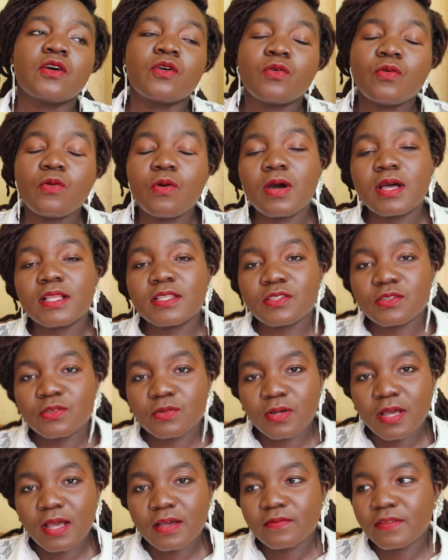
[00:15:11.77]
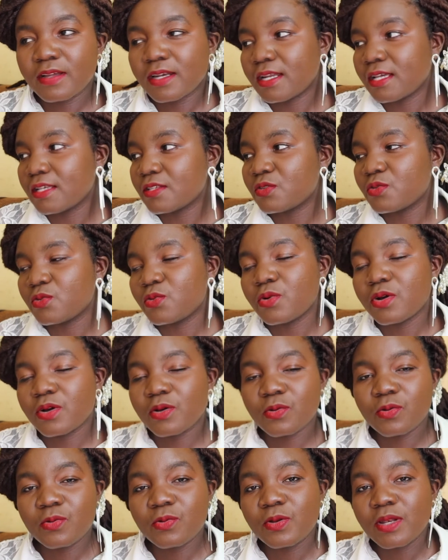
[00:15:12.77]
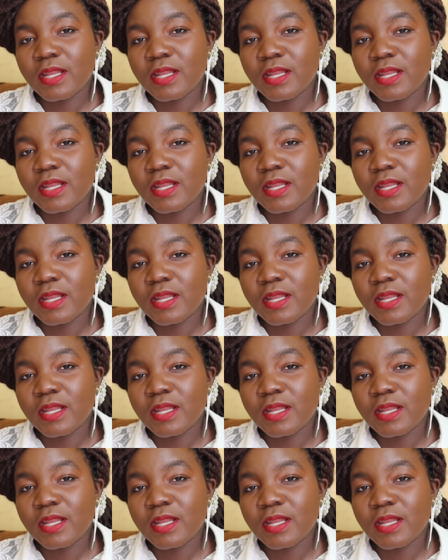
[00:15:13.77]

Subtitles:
who wants to have a nurse who